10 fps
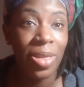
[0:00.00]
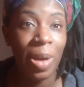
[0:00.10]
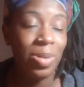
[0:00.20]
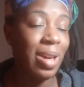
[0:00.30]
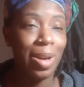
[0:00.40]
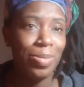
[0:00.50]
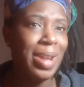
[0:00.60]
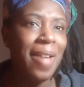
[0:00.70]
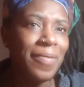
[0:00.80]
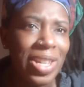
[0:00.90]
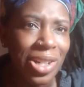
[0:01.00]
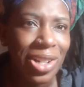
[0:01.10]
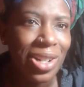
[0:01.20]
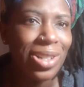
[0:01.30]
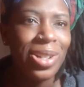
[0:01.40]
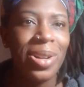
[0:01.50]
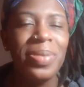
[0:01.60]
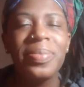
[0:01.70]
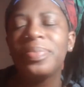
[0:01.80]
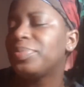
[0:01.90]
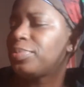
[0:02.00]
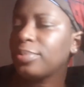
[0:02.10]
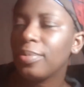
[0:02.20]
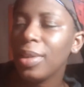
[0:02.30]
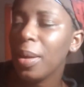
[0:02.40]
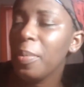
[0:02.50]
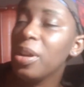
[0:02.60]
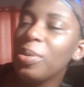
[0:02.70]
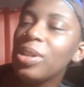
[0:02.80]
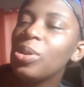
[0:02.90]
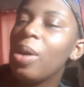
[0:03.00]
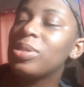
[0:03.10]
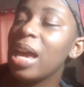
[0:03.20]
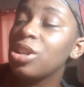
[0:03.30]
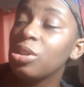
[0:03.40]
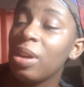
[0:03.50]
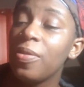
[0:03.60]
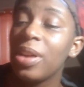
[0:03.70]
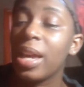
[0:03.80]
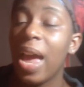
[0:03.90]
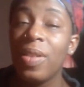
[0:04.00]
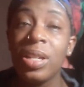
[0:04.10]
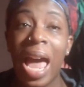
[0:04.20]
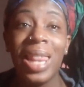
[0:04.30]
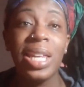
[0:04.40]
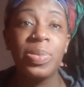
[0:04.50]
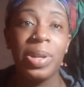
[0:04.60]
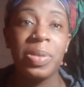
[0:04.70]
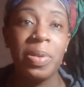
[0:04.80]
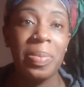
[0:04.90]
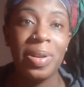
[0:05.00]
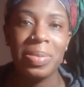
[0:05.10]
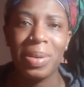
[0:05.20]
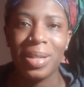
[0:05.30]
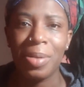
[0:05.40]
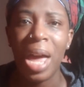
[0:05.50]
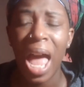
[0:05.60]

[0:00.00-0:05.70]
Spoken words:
I want to have visitors. Anyway, so I was actually grateful that I could have at least one support person because